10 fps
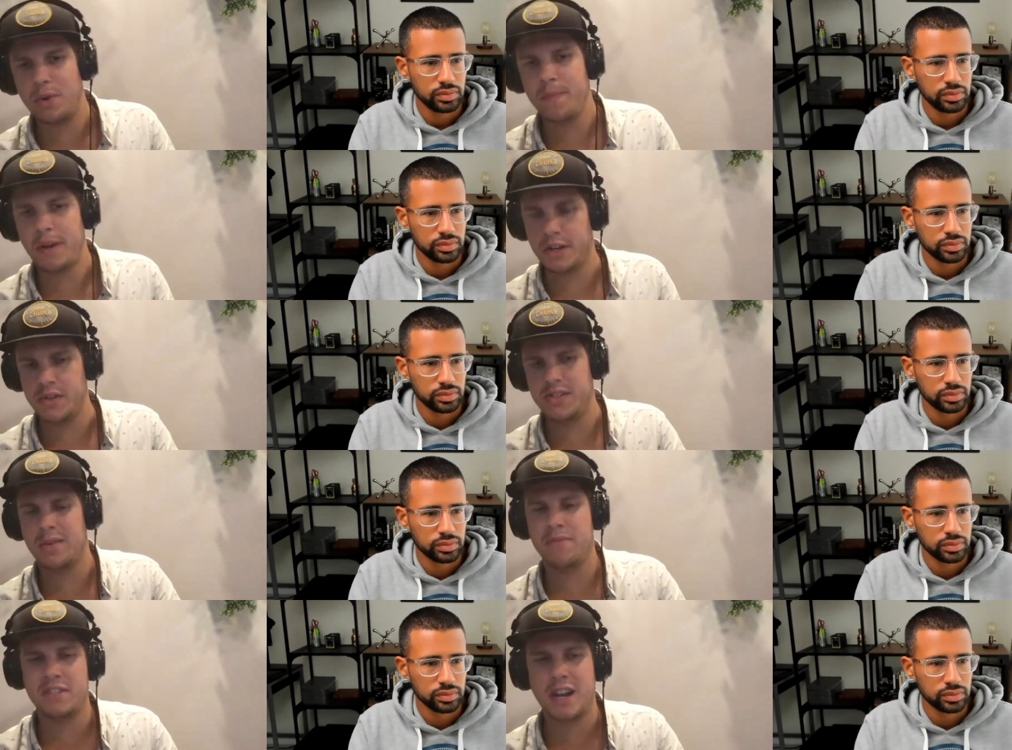Speaker 1: I do some
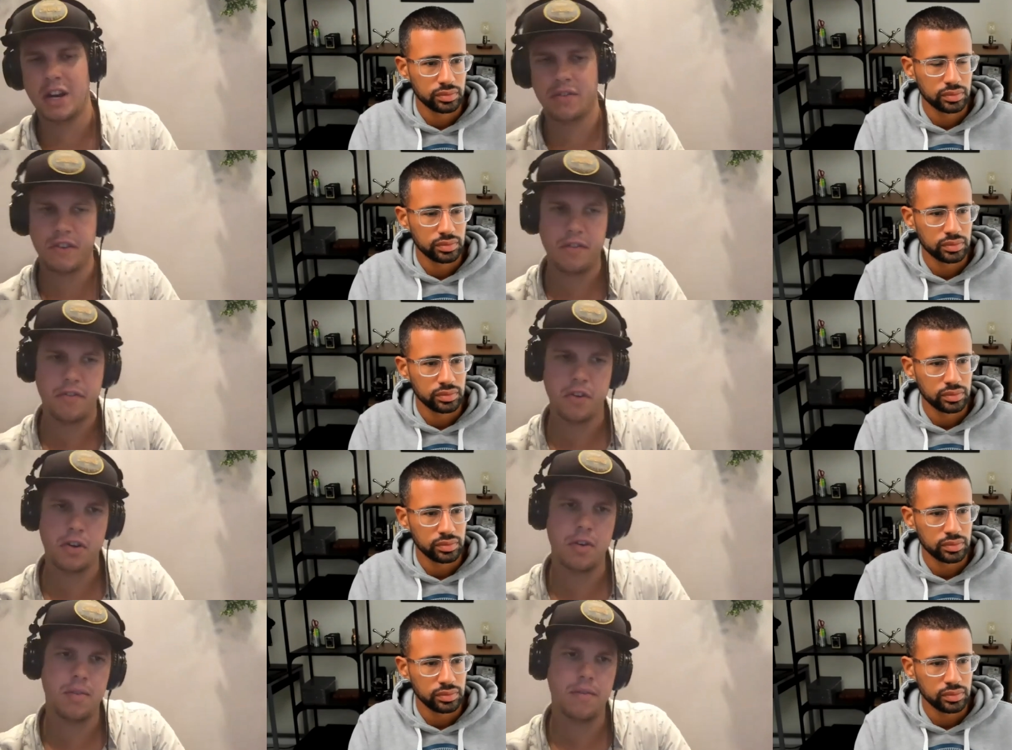photography for,
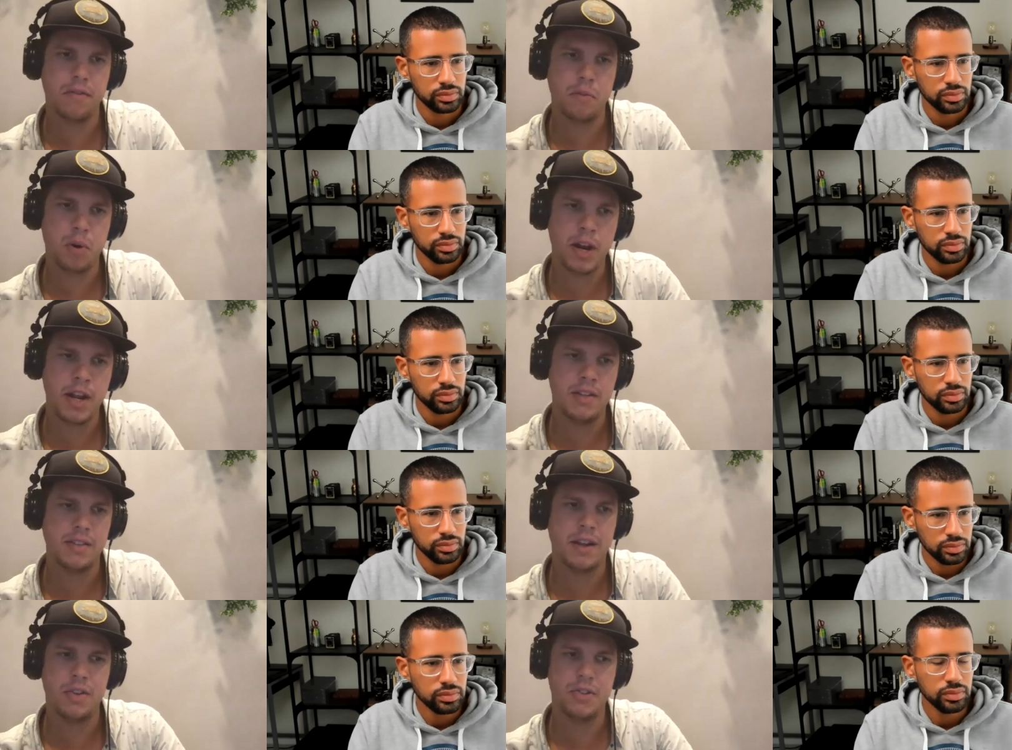for brands. I
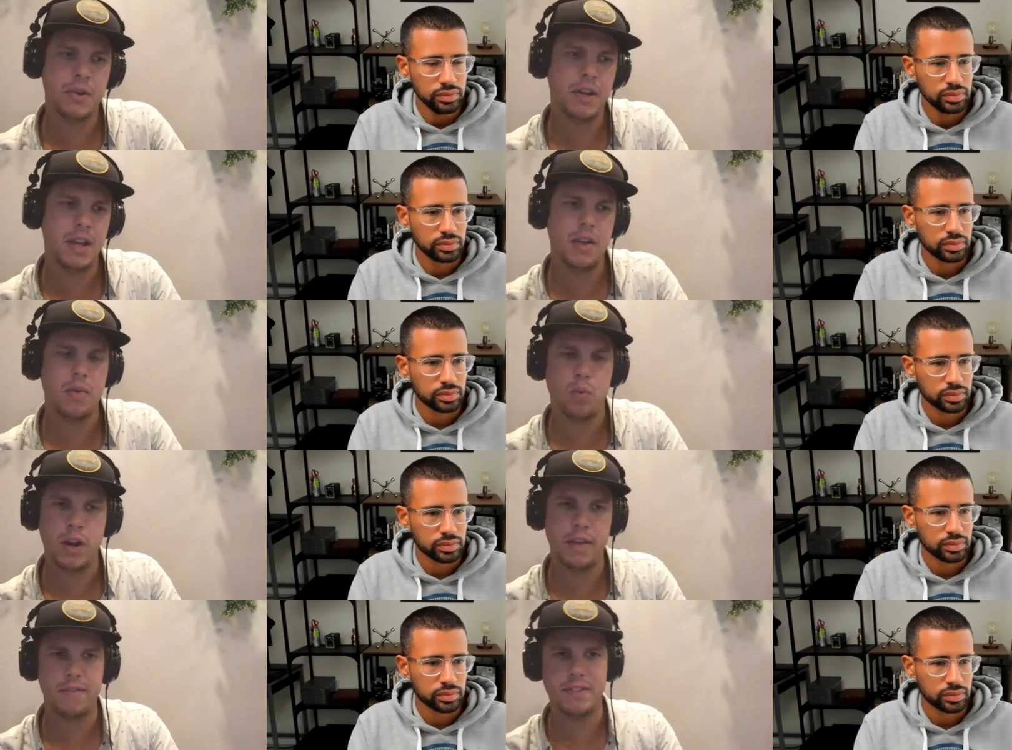don't do any wedding
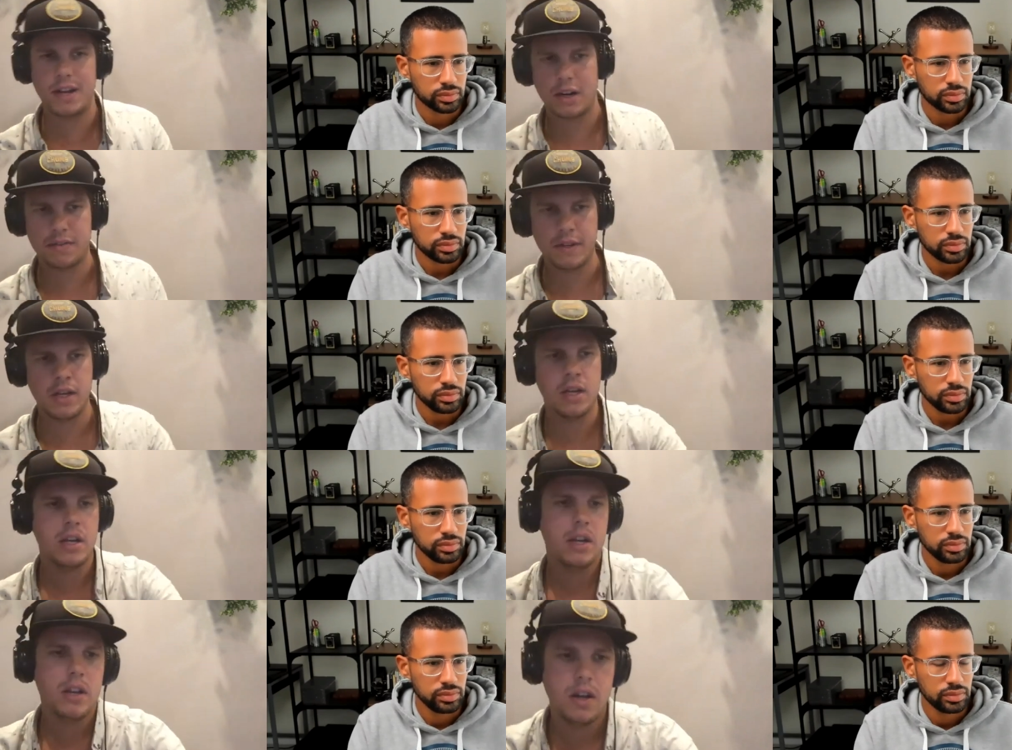photography.
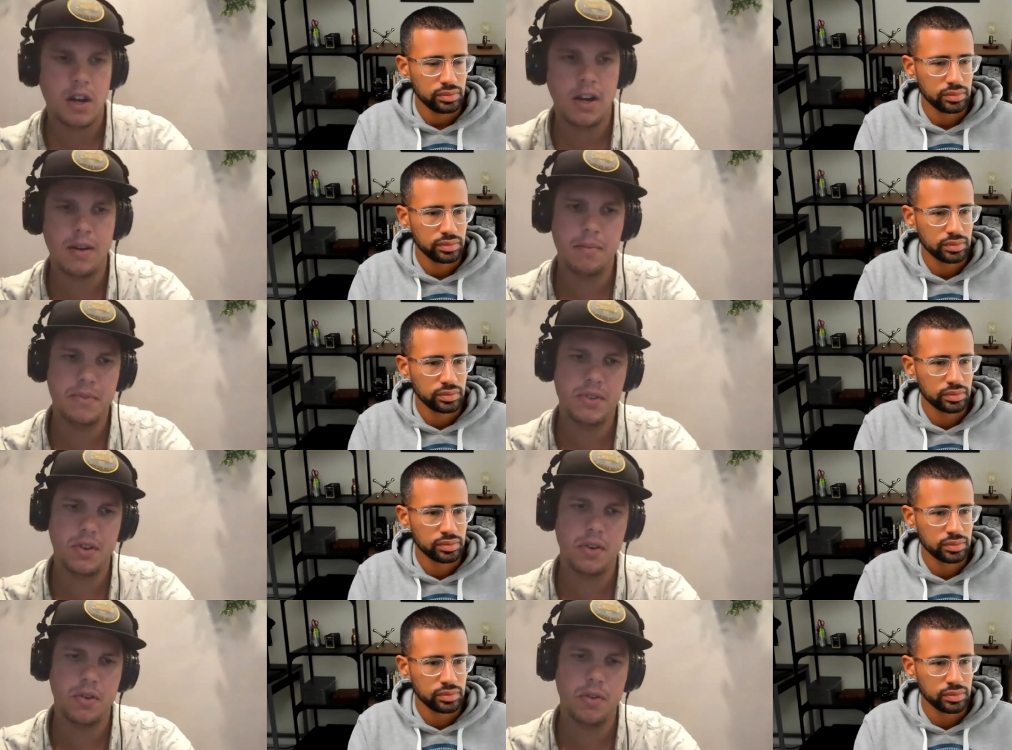Um,
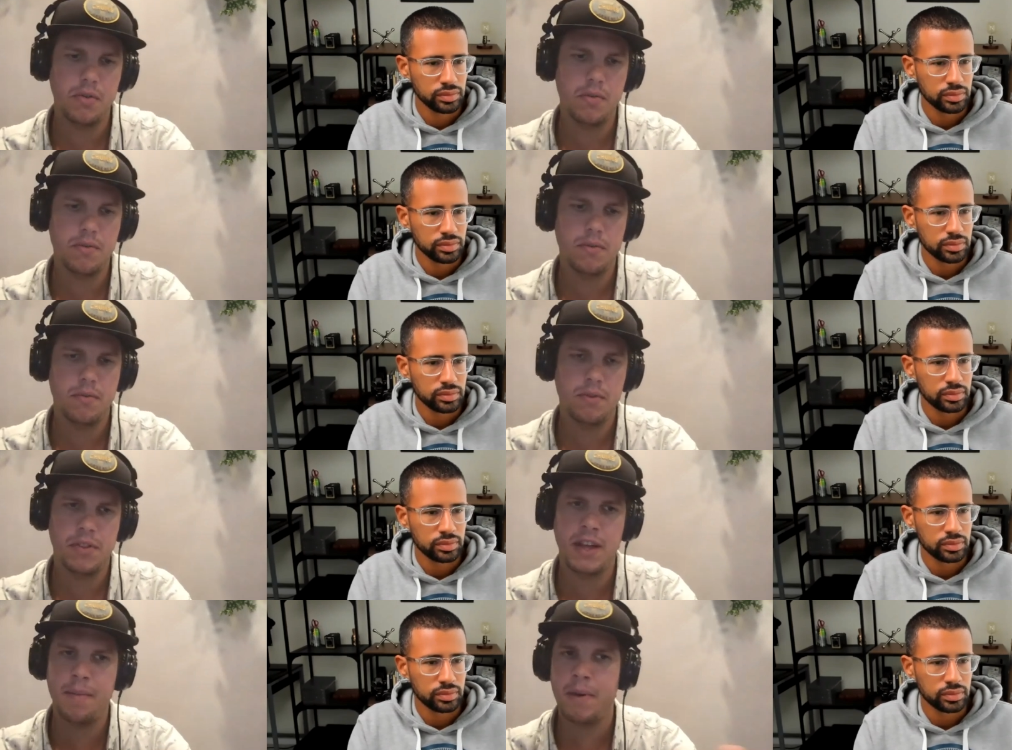so, with
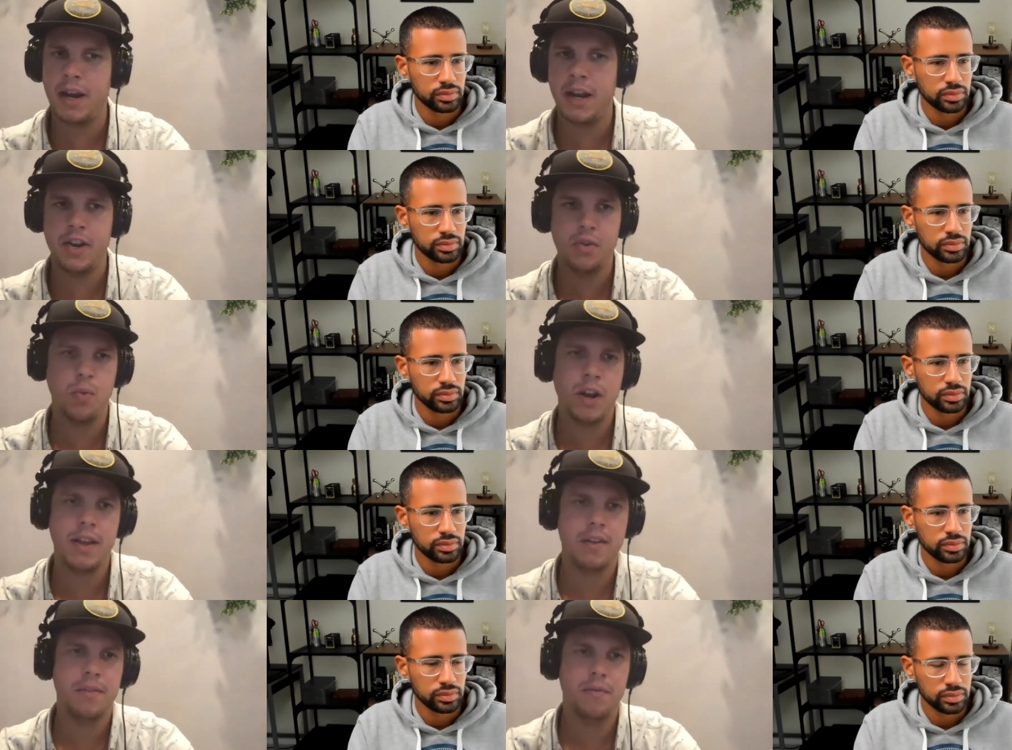that in mind, I do
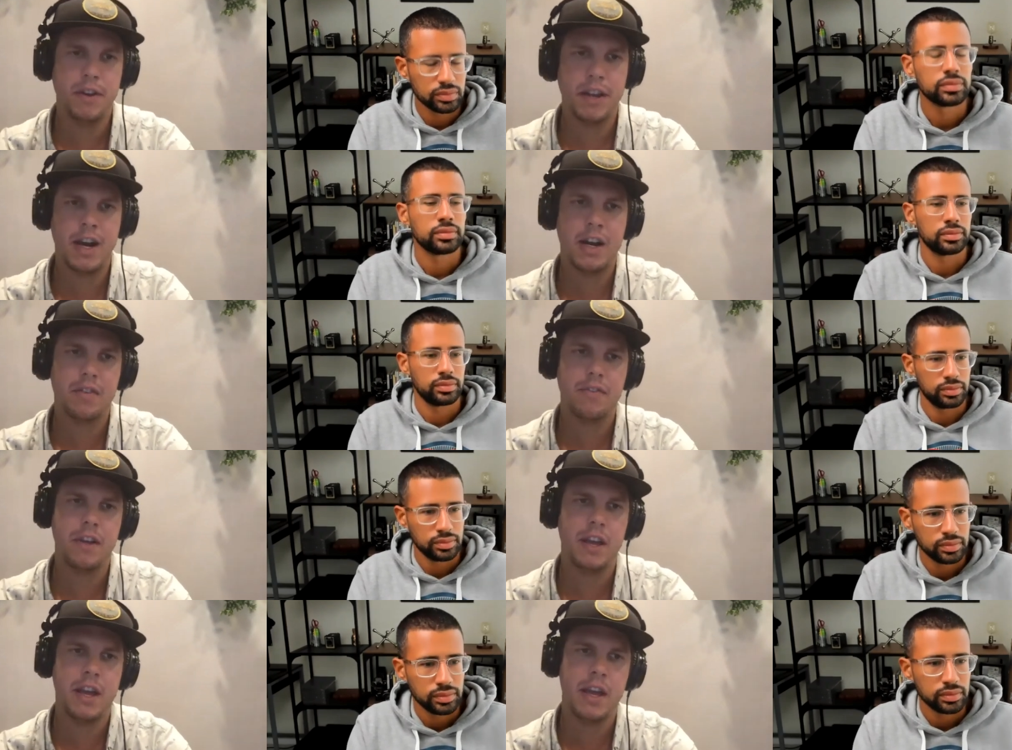wedding videography
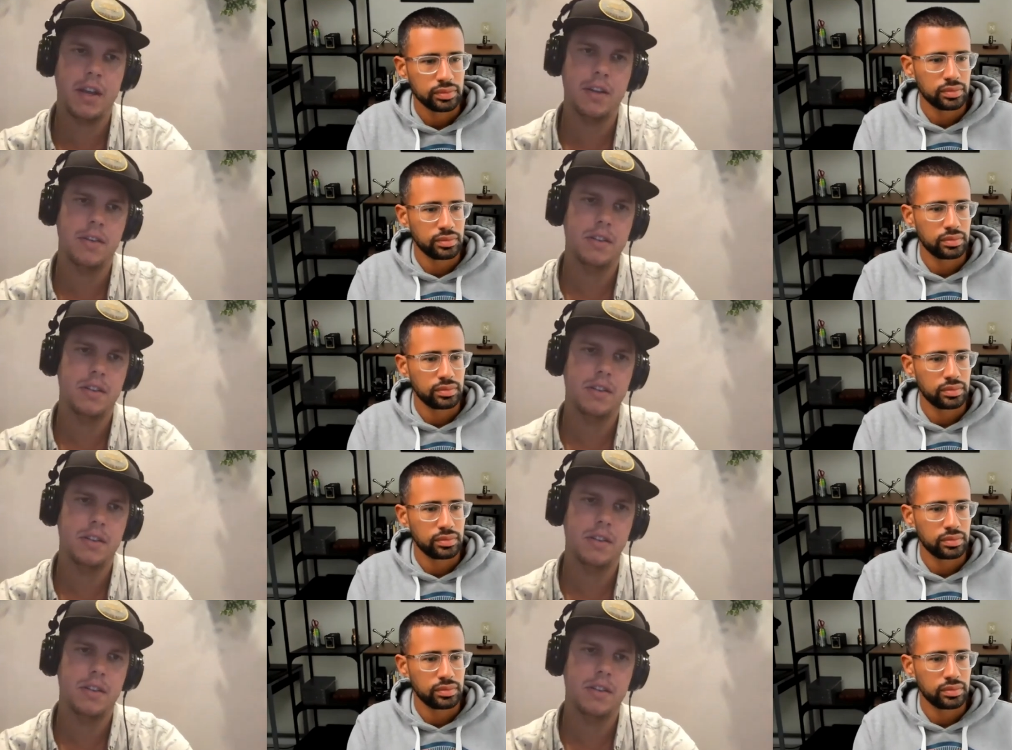and